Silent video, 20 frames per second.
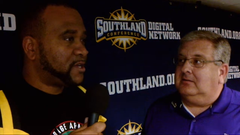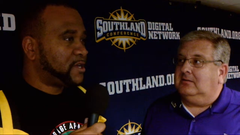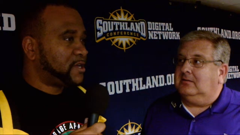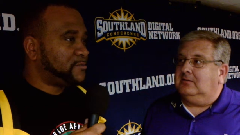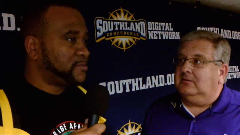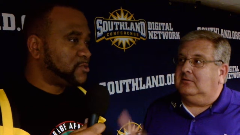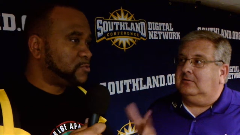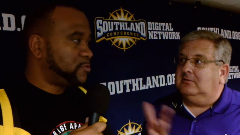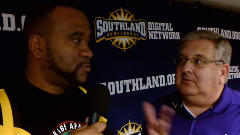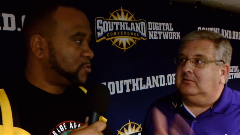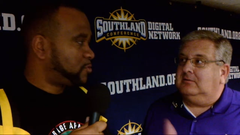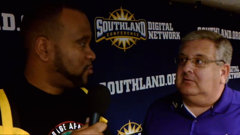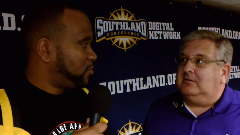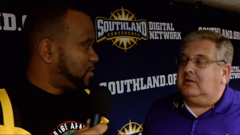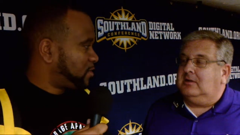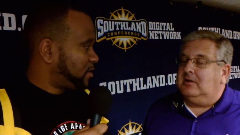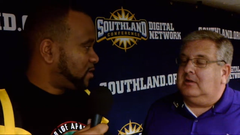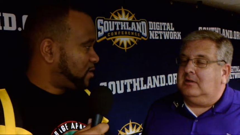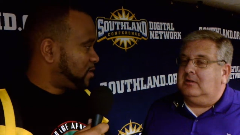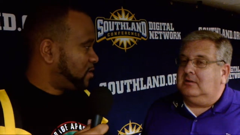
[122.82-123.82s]
Speaker 1: comes to
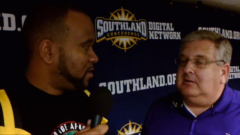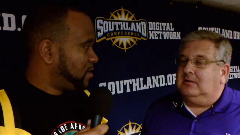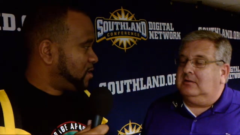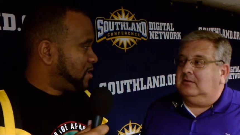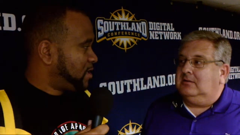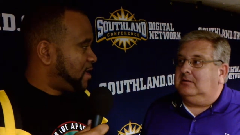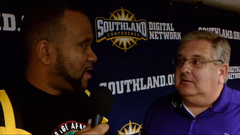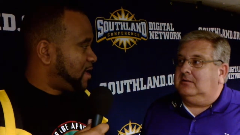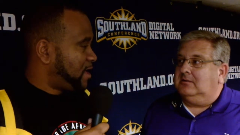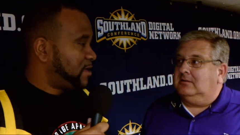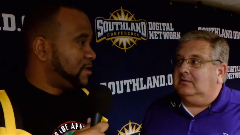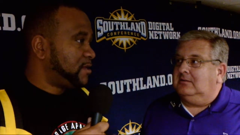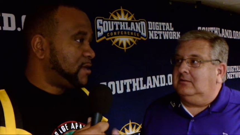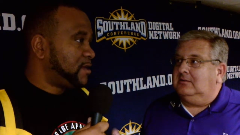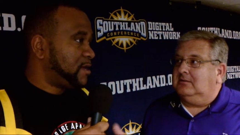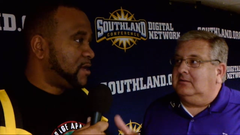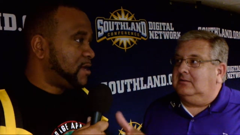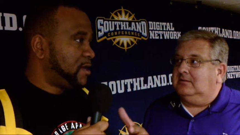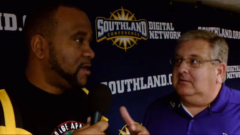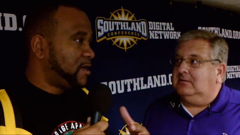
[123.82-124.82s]
recruiting and
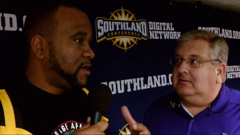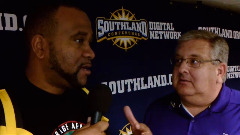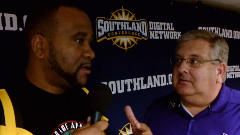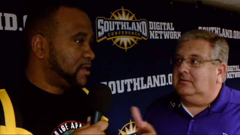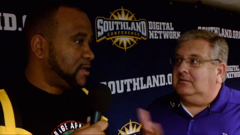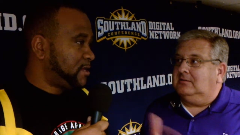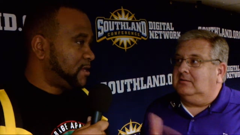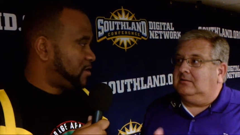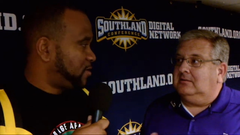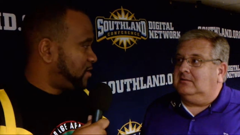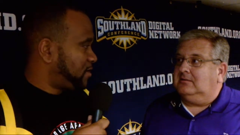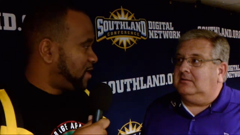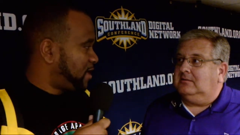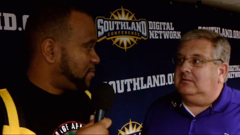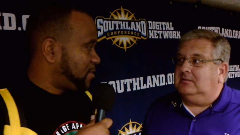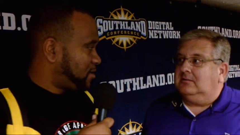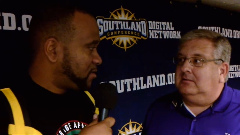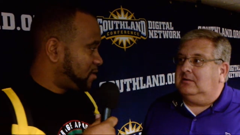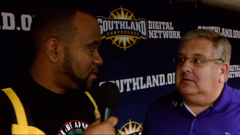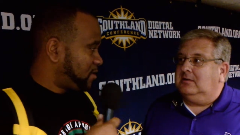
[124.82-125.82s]
uh, getting your
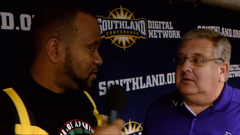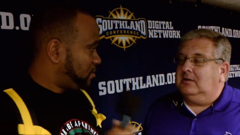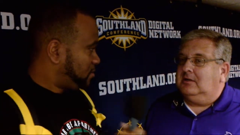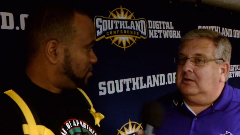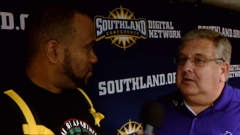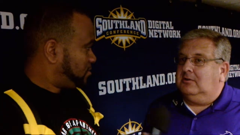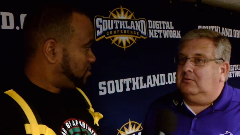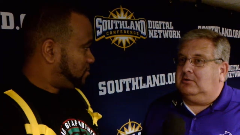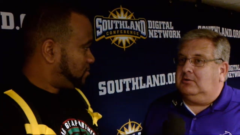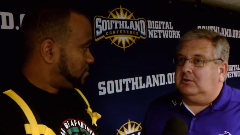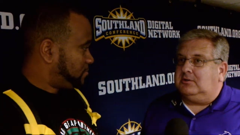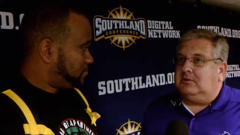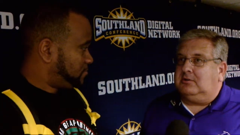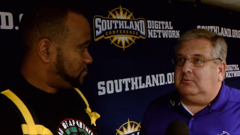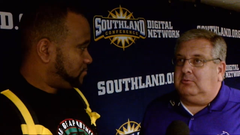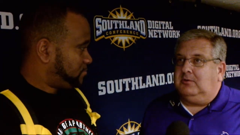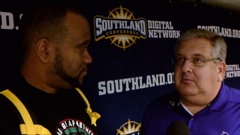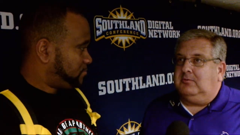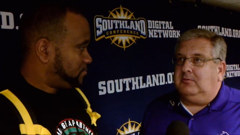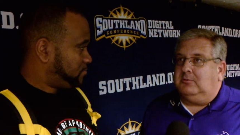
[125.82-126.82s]
name out there?
Speaker 2: Well,
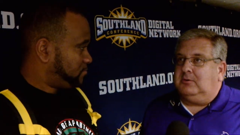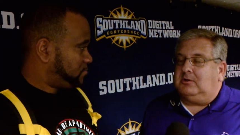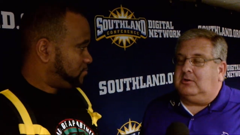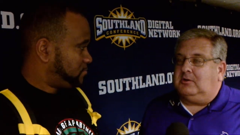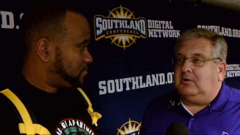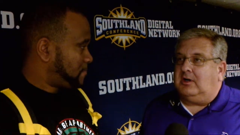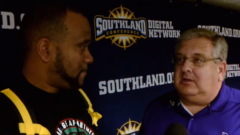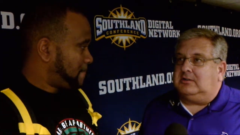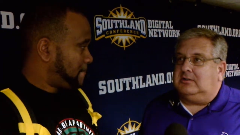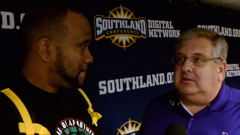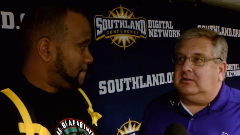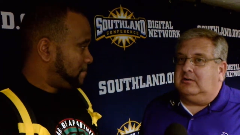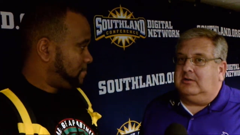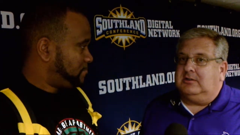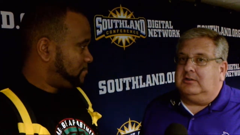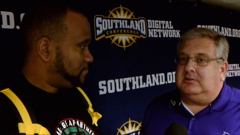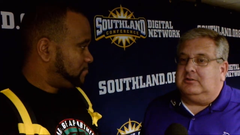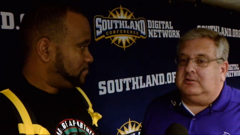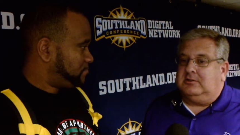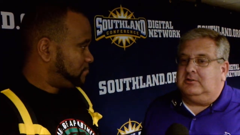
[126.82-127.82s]
certainly we're, we're a Christ-centered
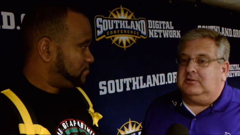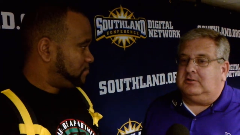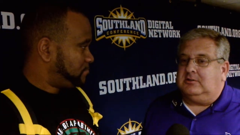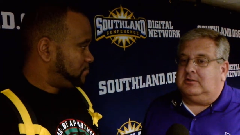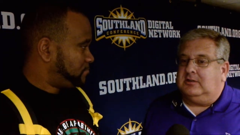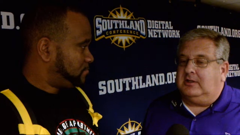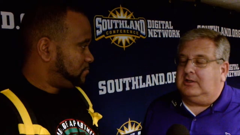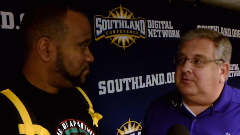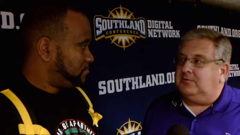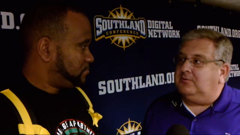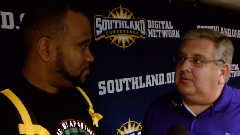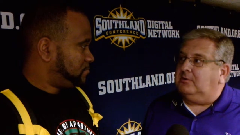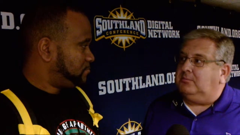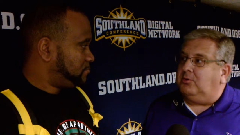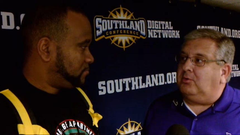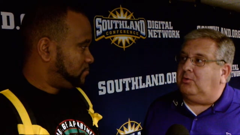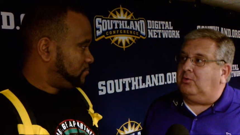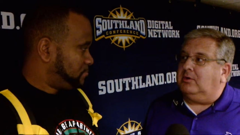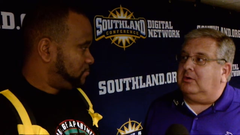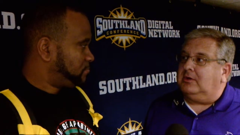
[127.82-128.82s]
institution, and that's very
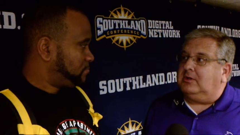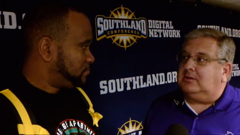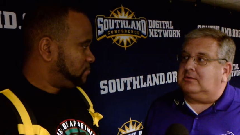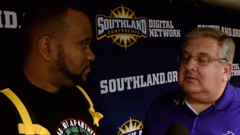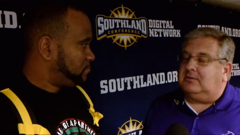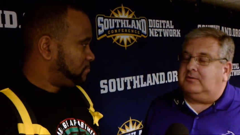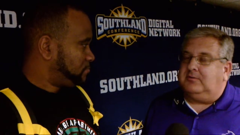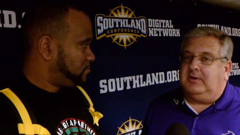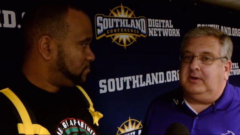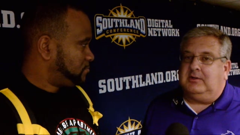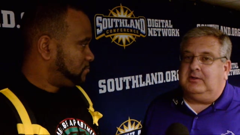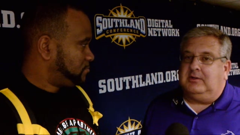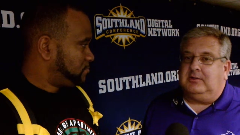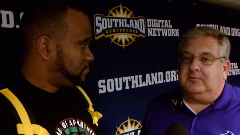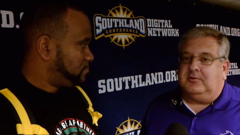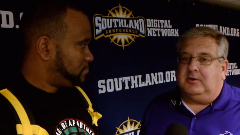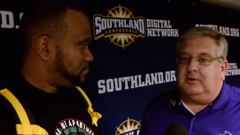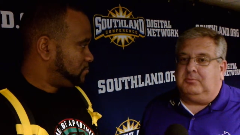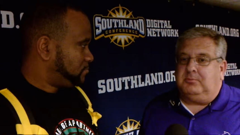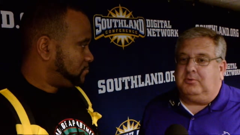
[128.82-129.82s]
important to us. Our faith is
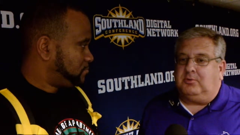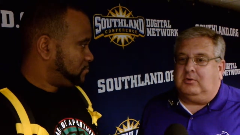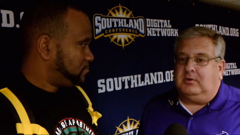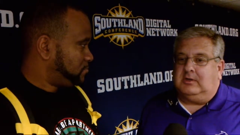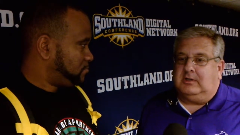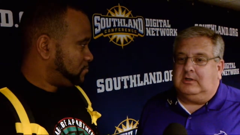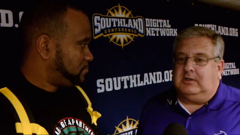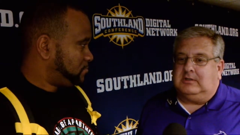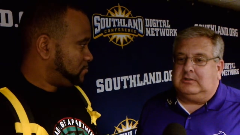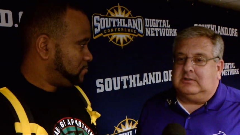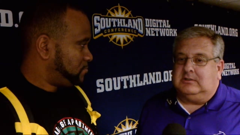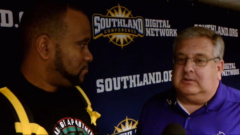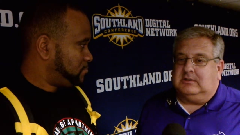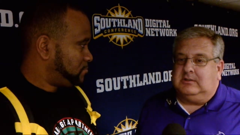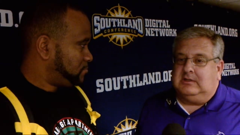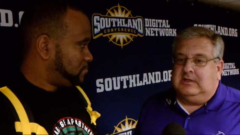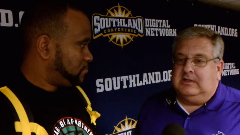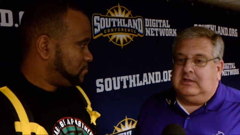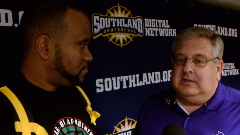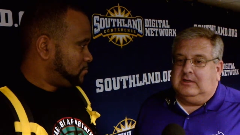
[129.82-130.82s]
very important to us, and
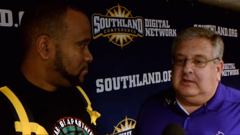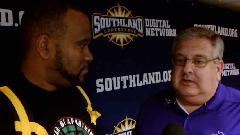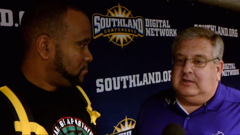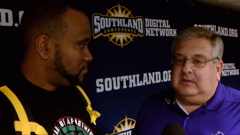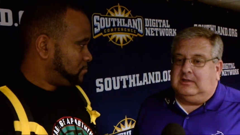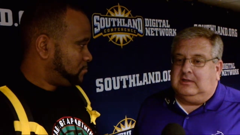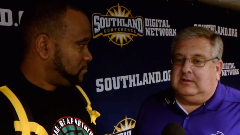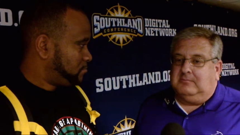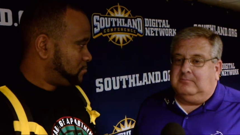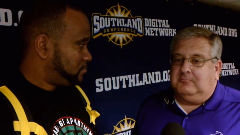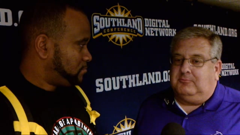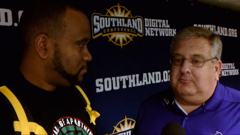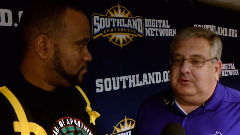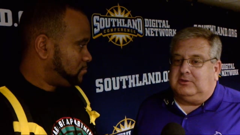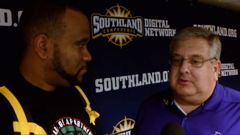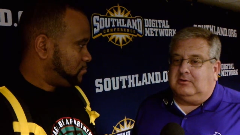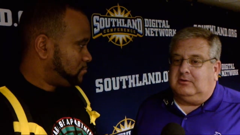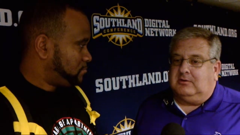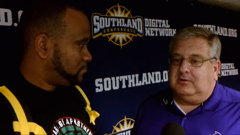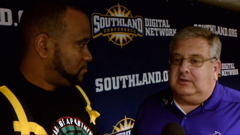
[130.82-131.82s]
um, we
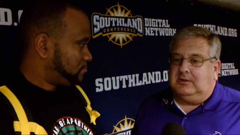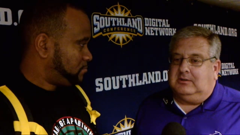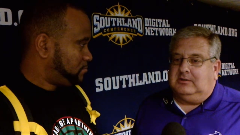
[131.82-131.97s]
certainly